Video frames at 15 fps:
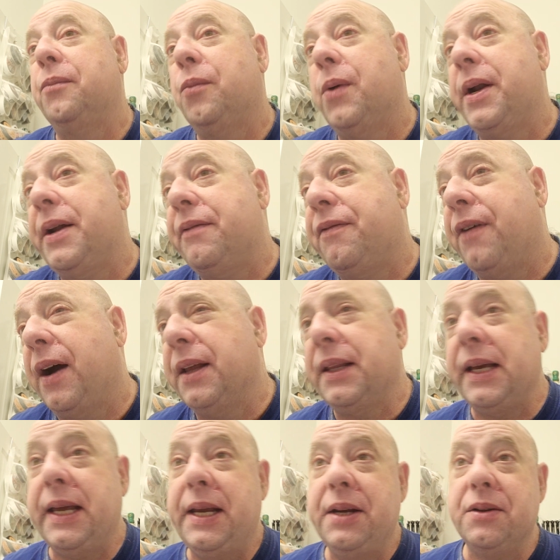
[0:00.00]
when it
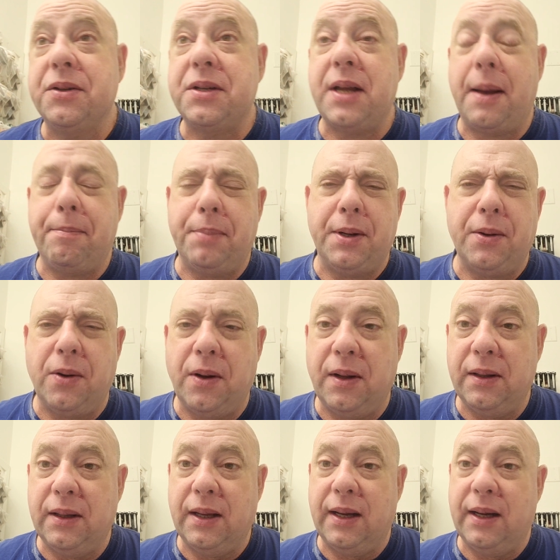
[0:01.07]
finally heals up and
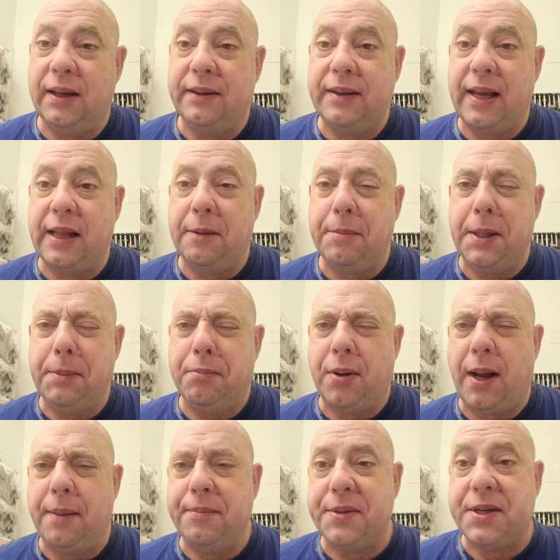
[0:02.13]
all, that'll be
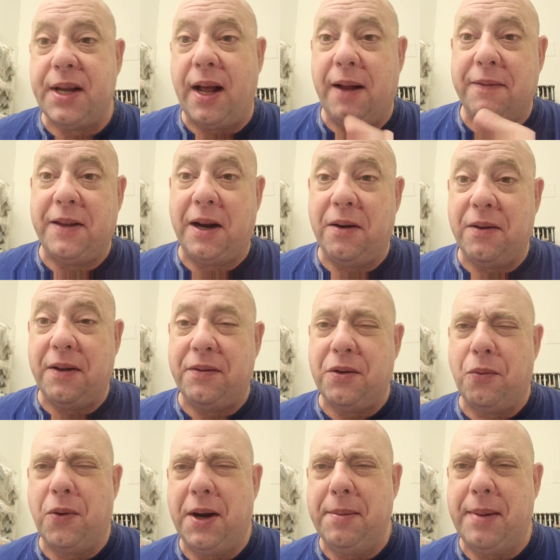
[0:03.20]
problem solved. I don't have to
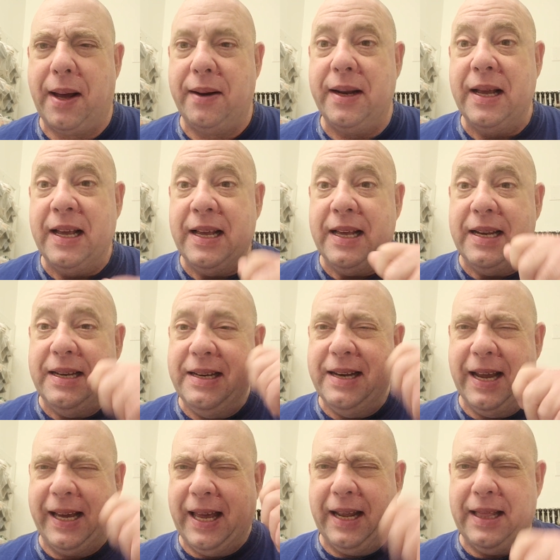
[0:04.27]
worry about
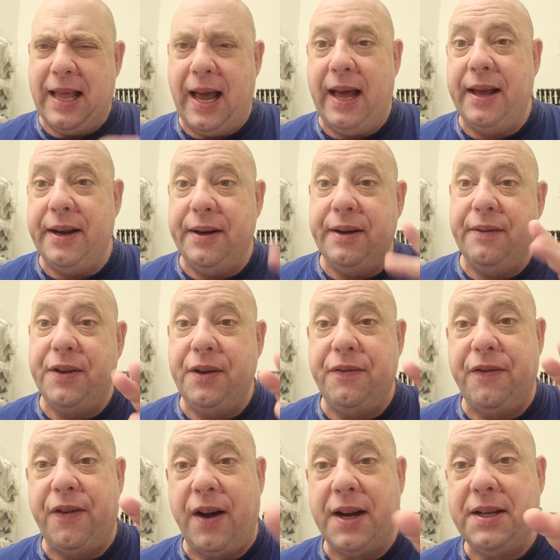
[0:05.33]
nicking that. And if you
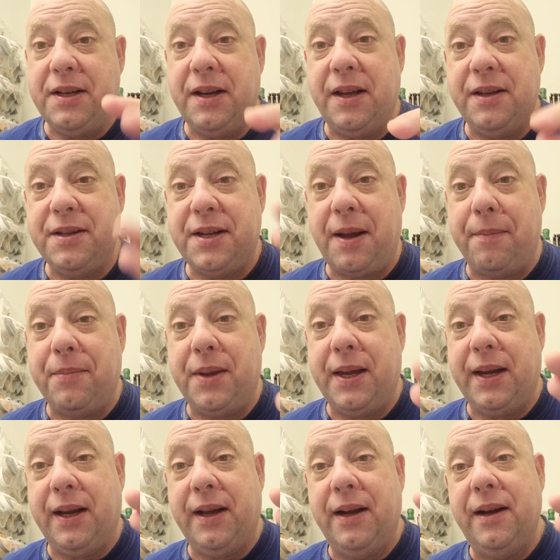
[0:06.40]
find
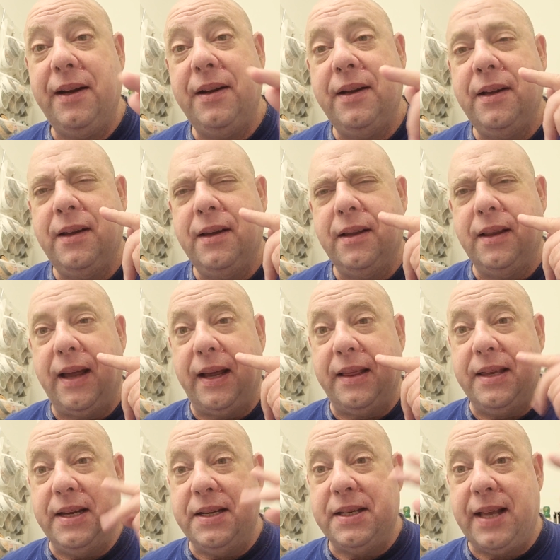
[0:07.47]
something
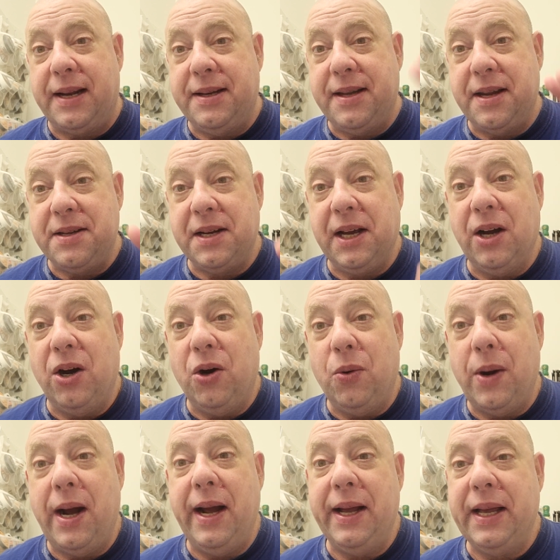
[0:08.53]
like this that doesn't go
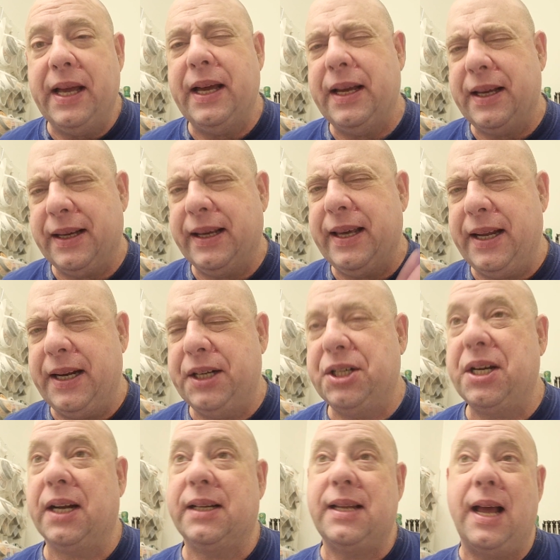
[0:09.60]
away, get it
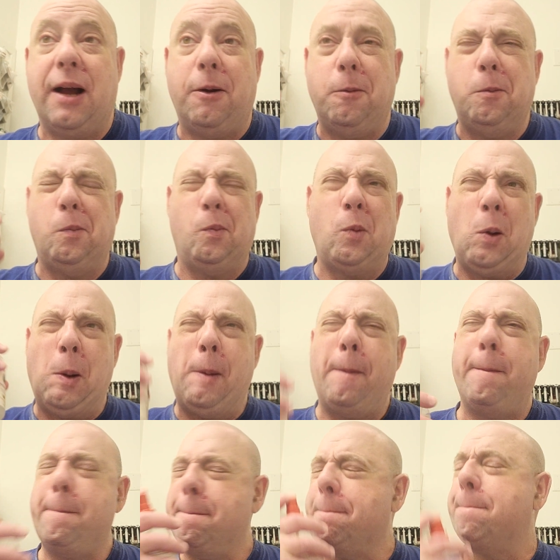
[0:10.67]
checked out.
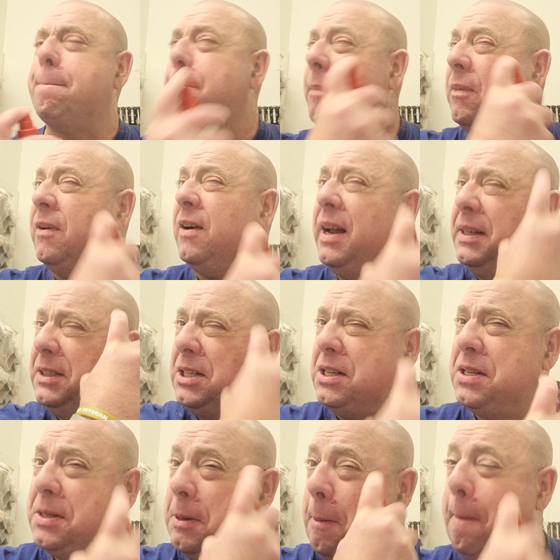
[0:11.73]
All right,
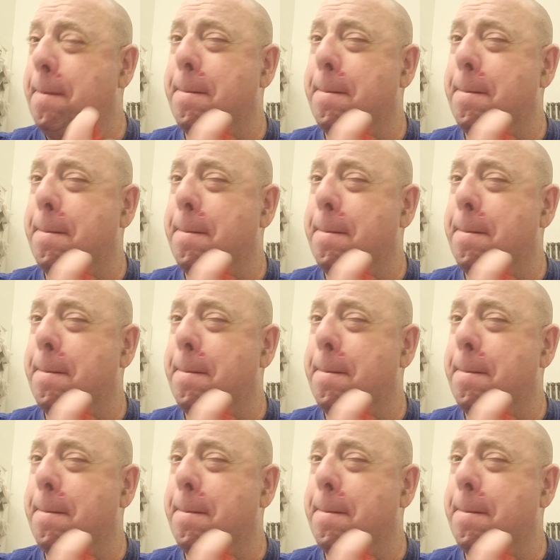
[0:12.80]
just